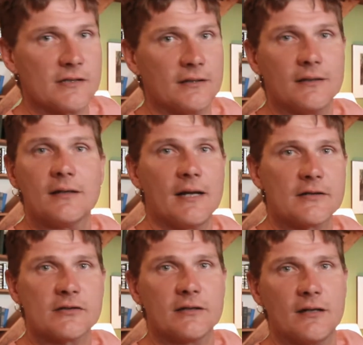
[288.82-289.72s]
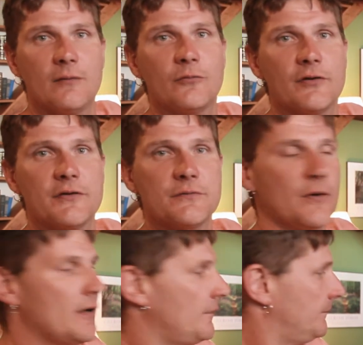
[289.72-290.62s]
that it had actually come with as
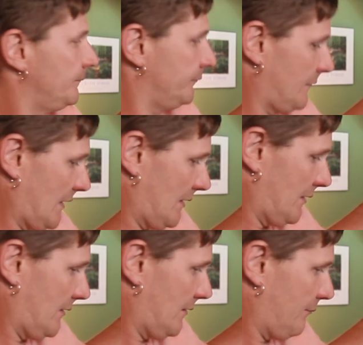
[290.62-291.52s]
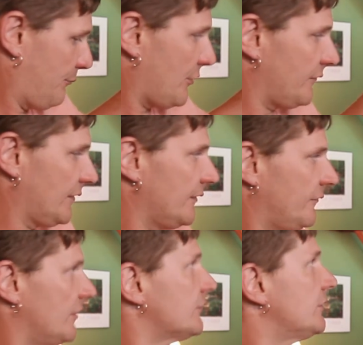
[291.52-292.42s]
well. Perfectly
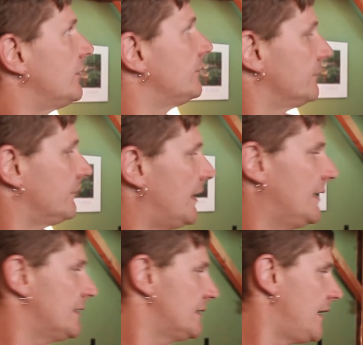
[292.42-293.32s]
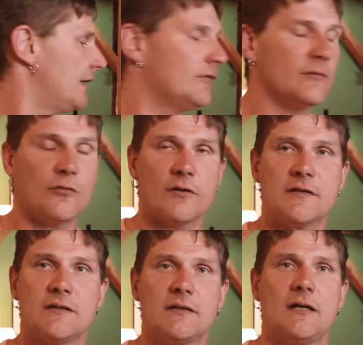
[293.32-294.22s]
functional. And it's not even a
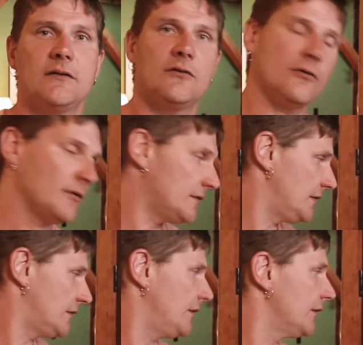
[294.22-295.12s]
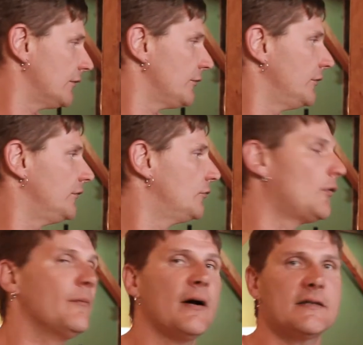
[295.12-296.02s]
mortise and tenon door, it's a tongue and grooved
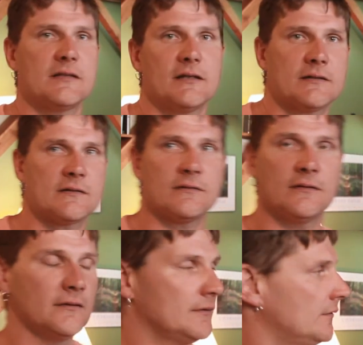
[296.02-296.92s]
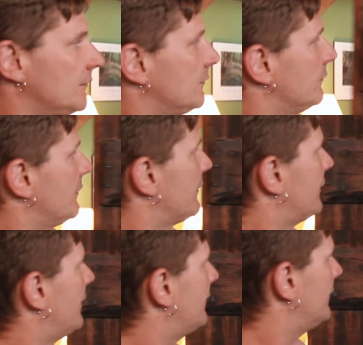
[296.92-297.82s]
1x6 with
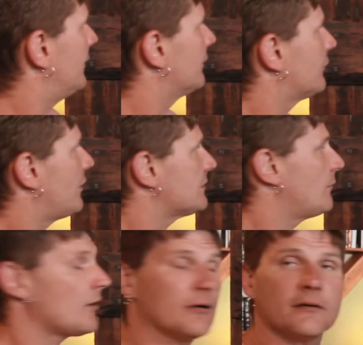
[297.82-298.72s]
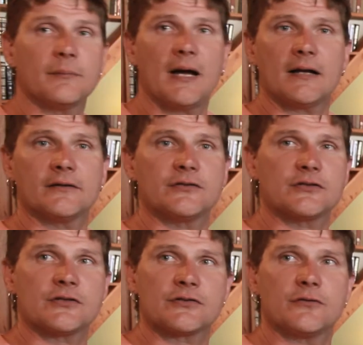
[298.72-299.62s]
a crossbar on the back that's
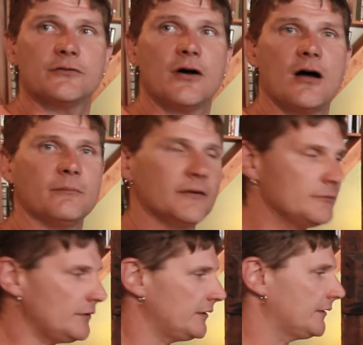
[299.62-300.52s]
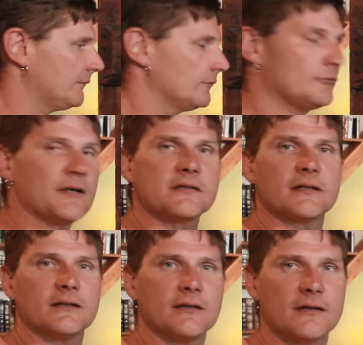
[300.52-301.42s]
just screwed on, but really
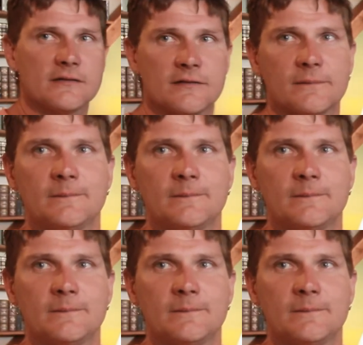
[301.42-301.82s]
rustic and nice.